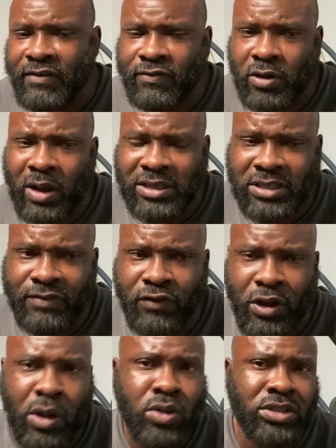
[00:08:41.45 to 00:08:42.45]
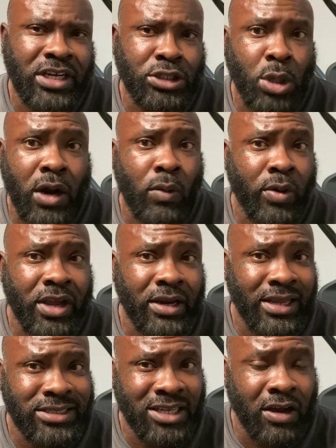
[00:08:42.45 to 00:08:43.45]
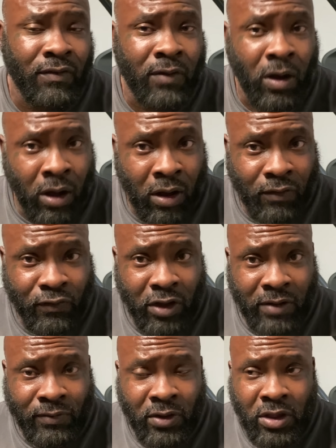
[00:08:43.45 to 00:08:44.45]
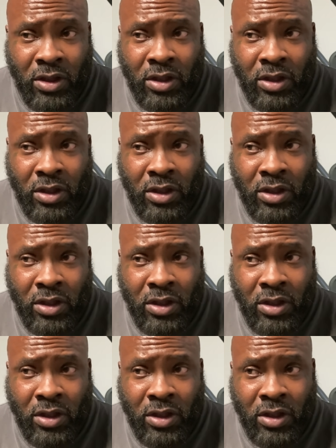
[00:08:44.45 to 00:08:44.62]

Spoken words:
So I say, for those that's trying to wean themselves off of